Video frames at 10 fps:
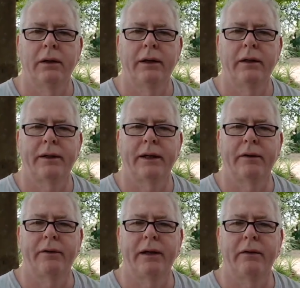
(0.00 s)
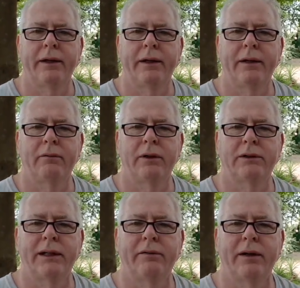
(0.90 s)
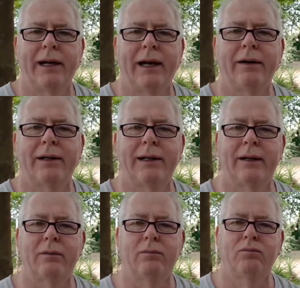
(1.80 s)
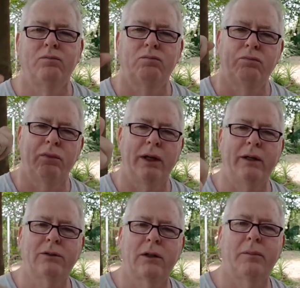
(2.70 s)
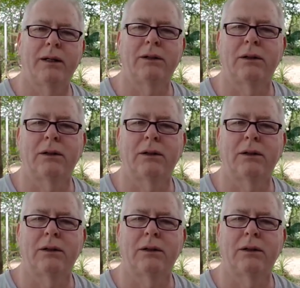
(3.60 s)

Here, Kev, hearing and receiving loud and clear. Thank you so much.